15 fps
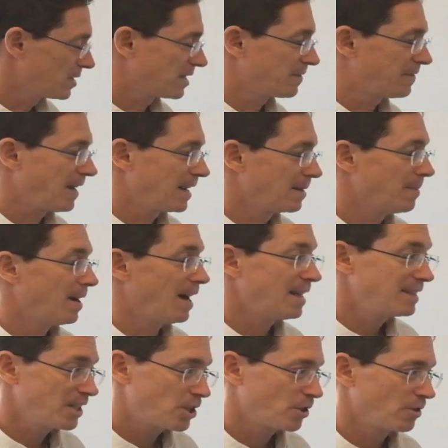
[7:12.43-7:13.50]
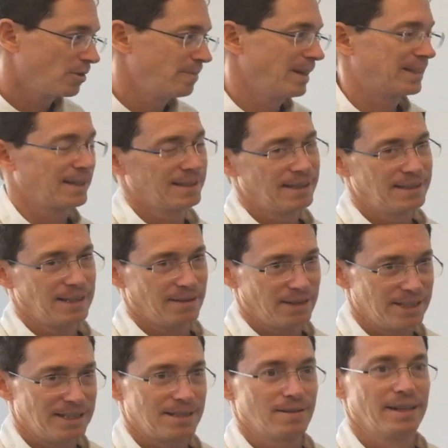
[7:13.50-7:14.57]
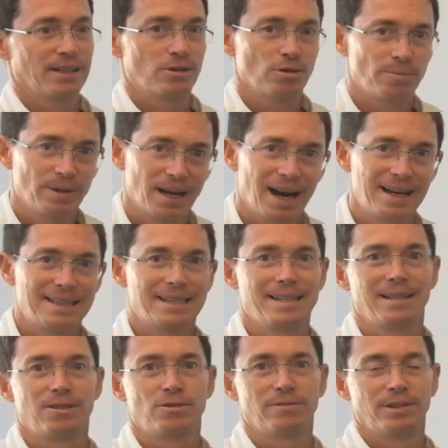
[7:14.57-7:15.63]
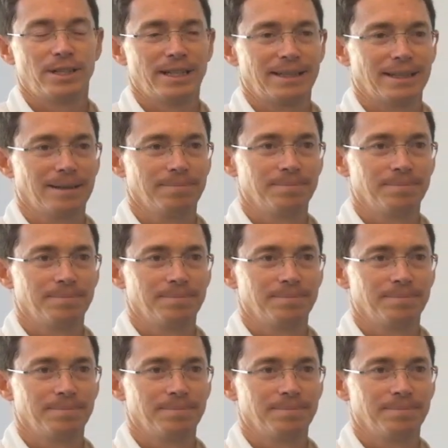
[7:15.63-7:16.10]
define additional metadata that is going to be added into the data.